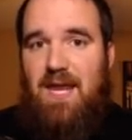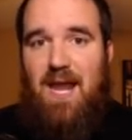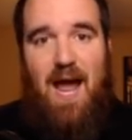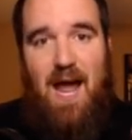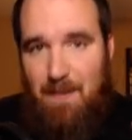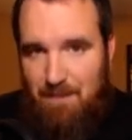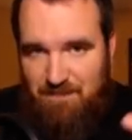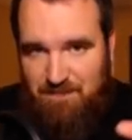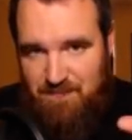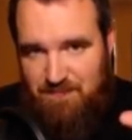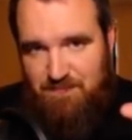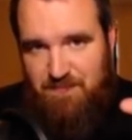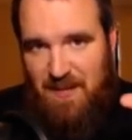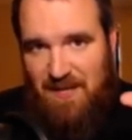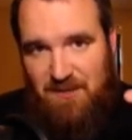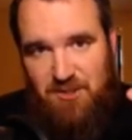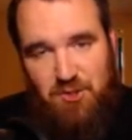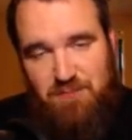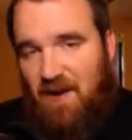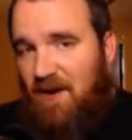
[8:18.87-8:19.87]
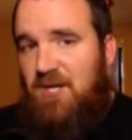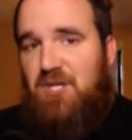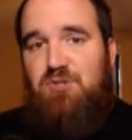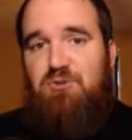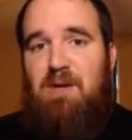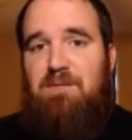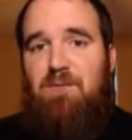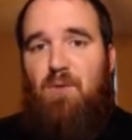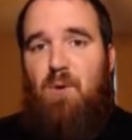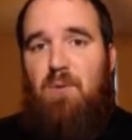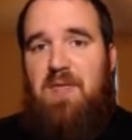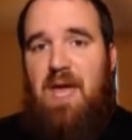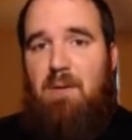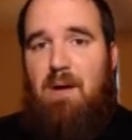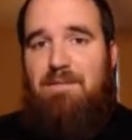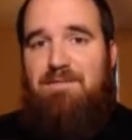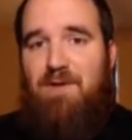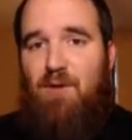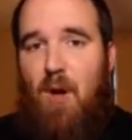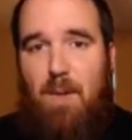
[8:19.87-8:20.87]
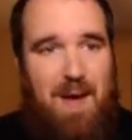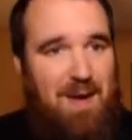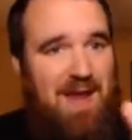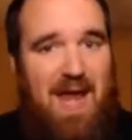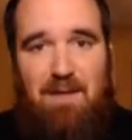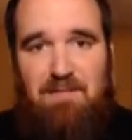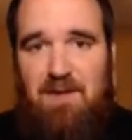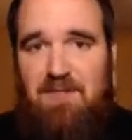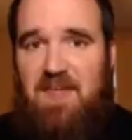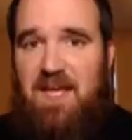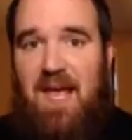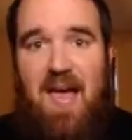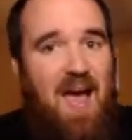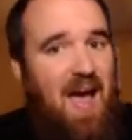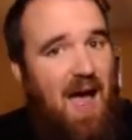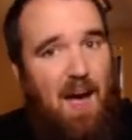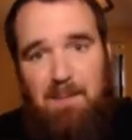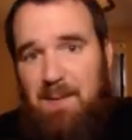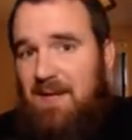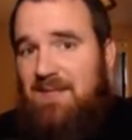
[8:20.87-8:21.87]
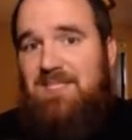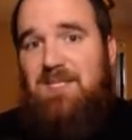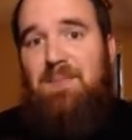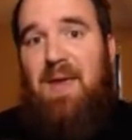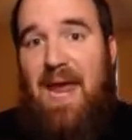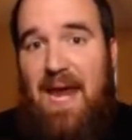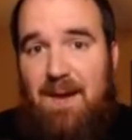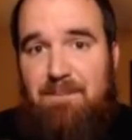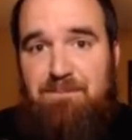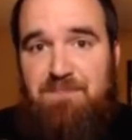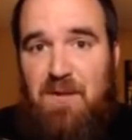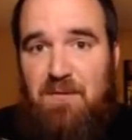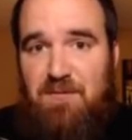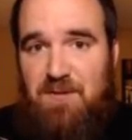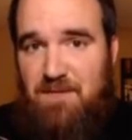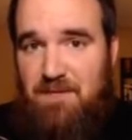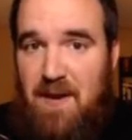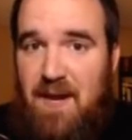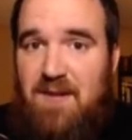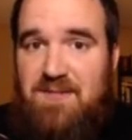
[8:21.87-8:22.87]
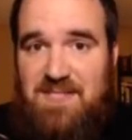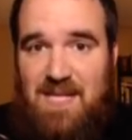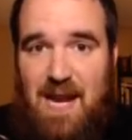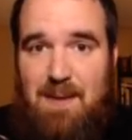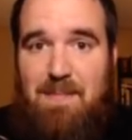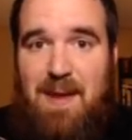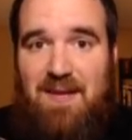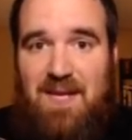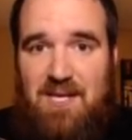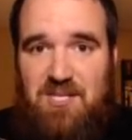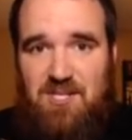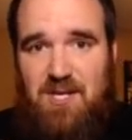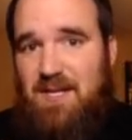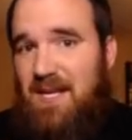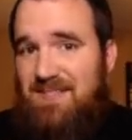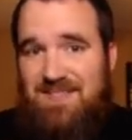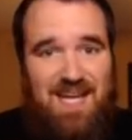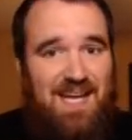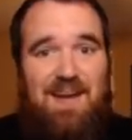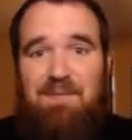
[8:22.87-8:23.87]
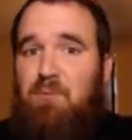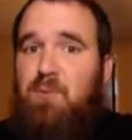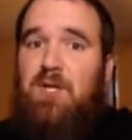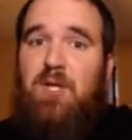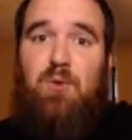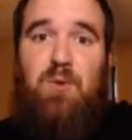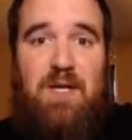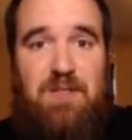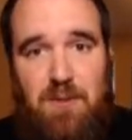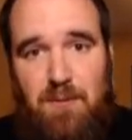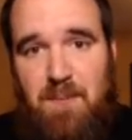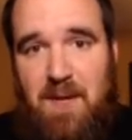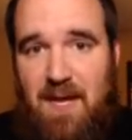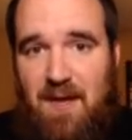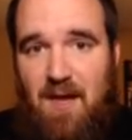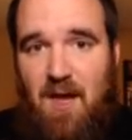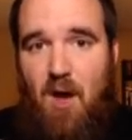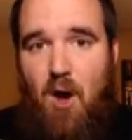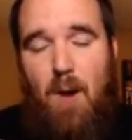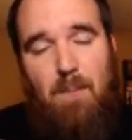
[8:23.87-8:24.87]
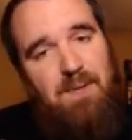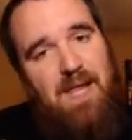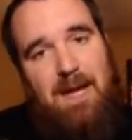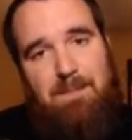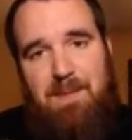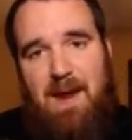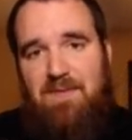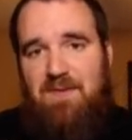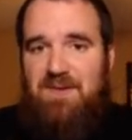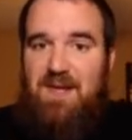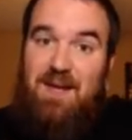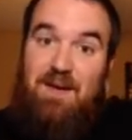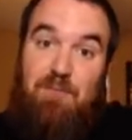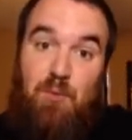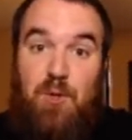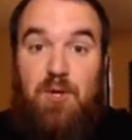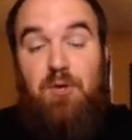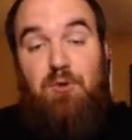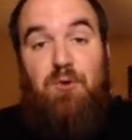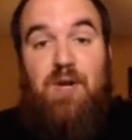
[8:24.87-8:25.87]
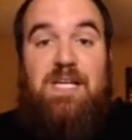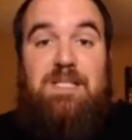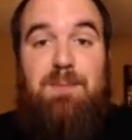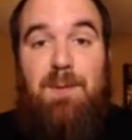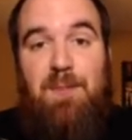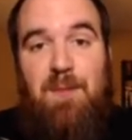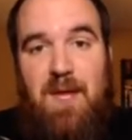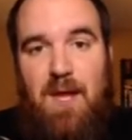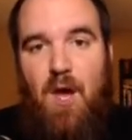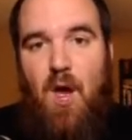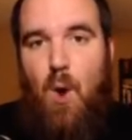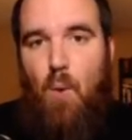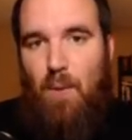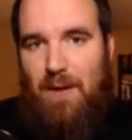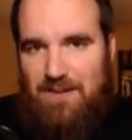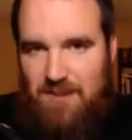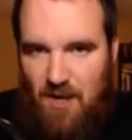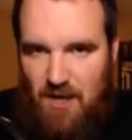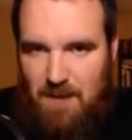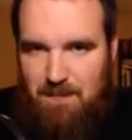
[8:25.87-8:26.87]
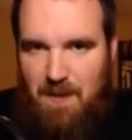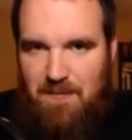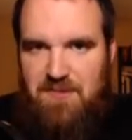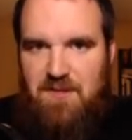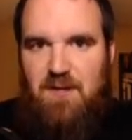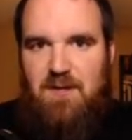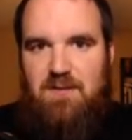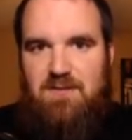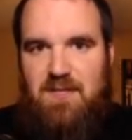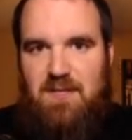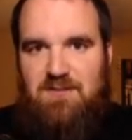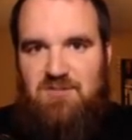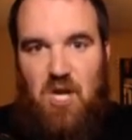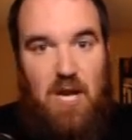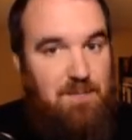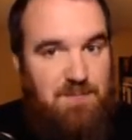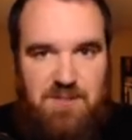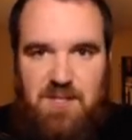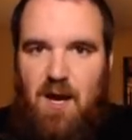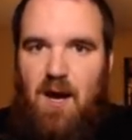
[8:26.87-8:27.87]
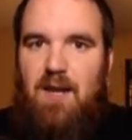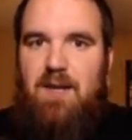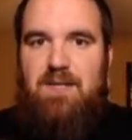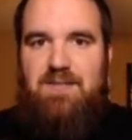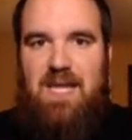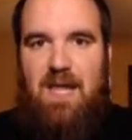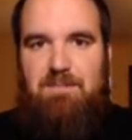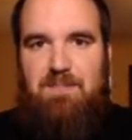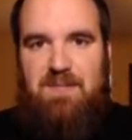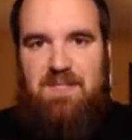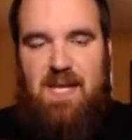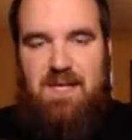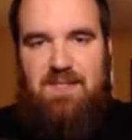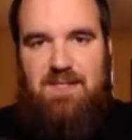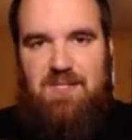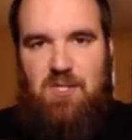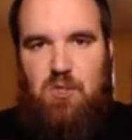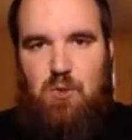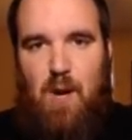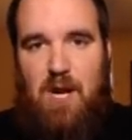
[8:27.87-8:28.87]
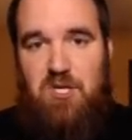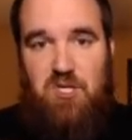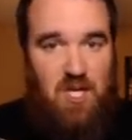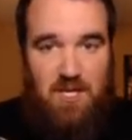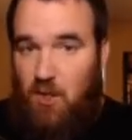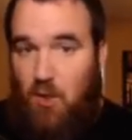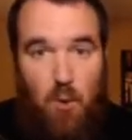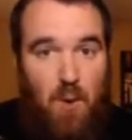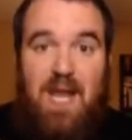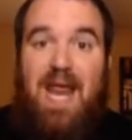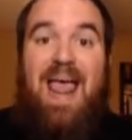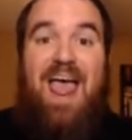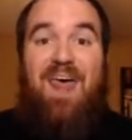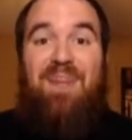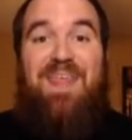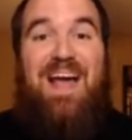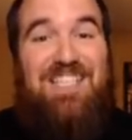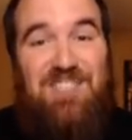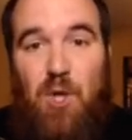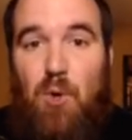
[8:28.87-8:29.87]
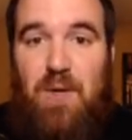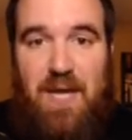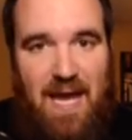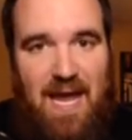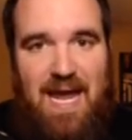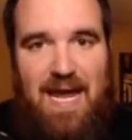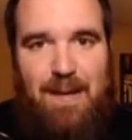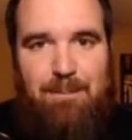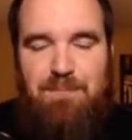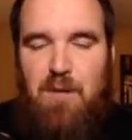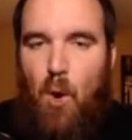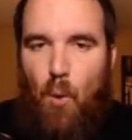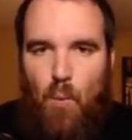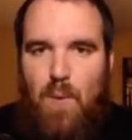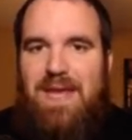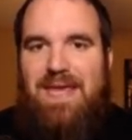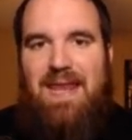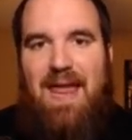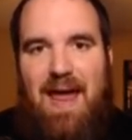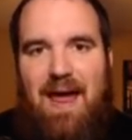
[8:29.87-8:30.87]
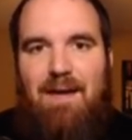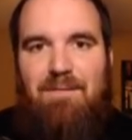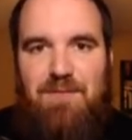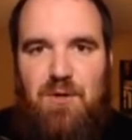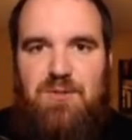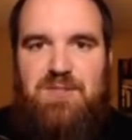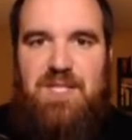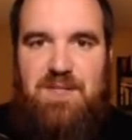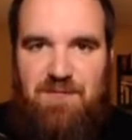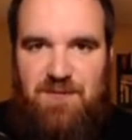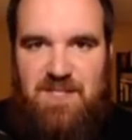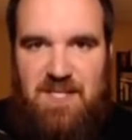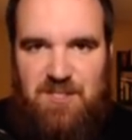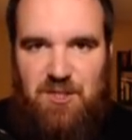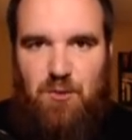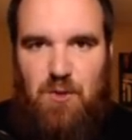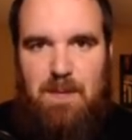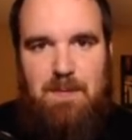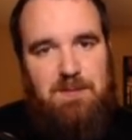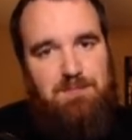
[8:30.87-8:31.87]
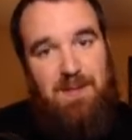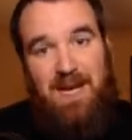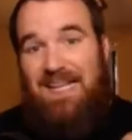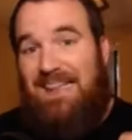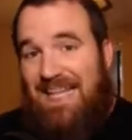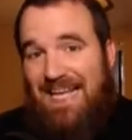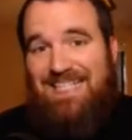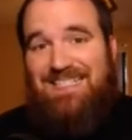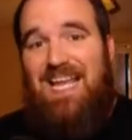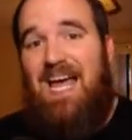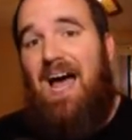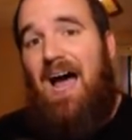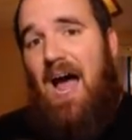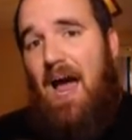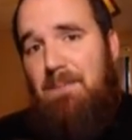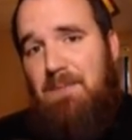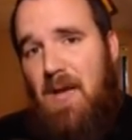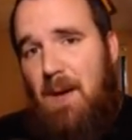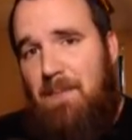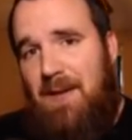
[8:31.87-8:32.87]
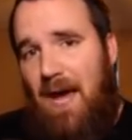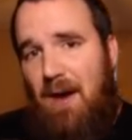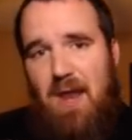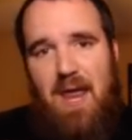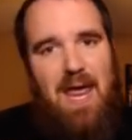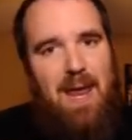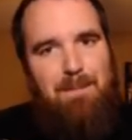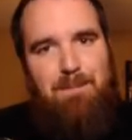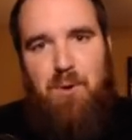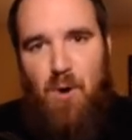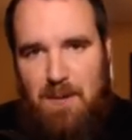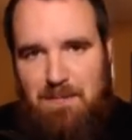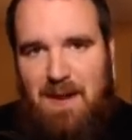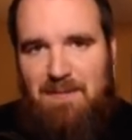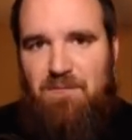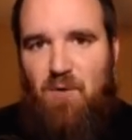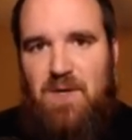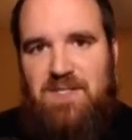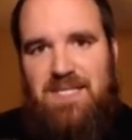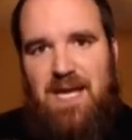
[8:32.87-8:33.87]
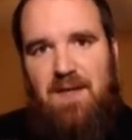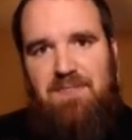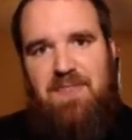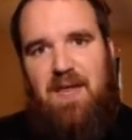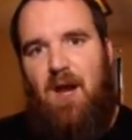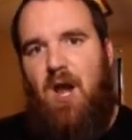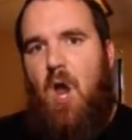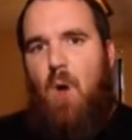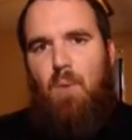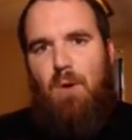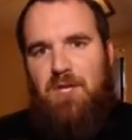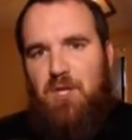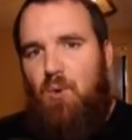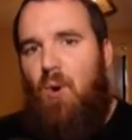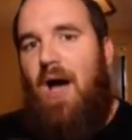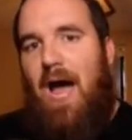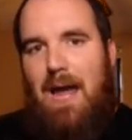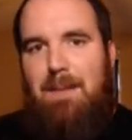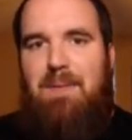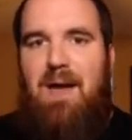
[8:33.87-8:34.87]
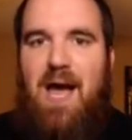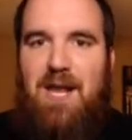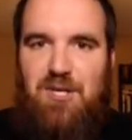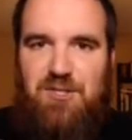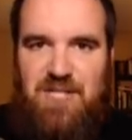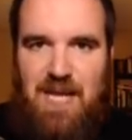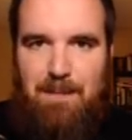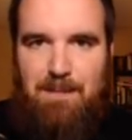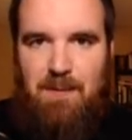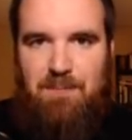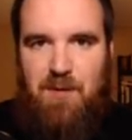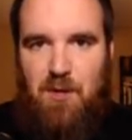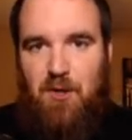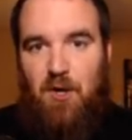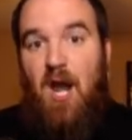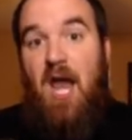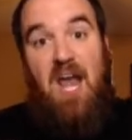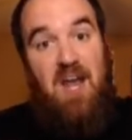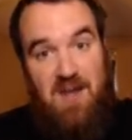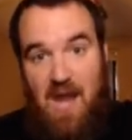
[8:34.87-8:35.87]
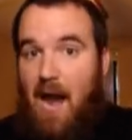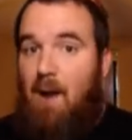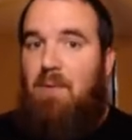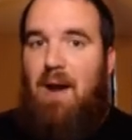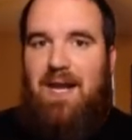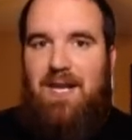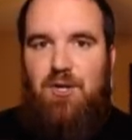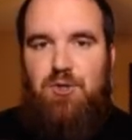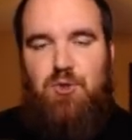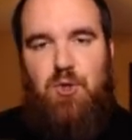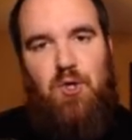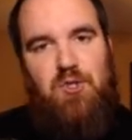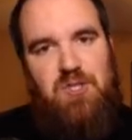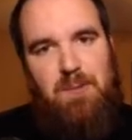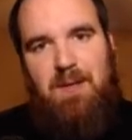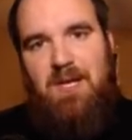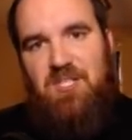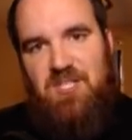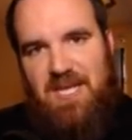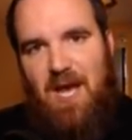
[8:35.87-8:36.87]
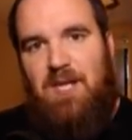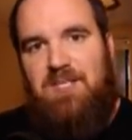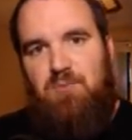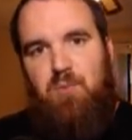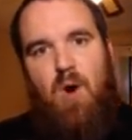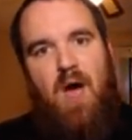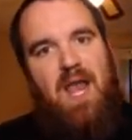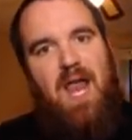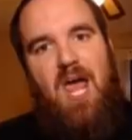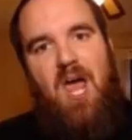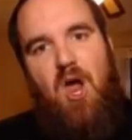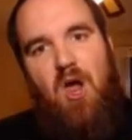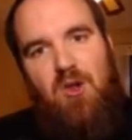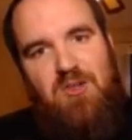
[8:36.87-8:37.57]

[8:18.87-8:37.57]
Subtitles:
I am being very straightforward with how I feel about everything. I'm getting some hate for the videos that I made yesterday because not everyone agrees with me on Black Panther. Not everyone agrees with me when I talk about the James Gunn, Dave Bautista situation. And you know what? That's okay. We can have those different disagreements, but at least I'm coming out and putting my voice out there while you hide behind your damn computer, not writing your trilogy, because guess what?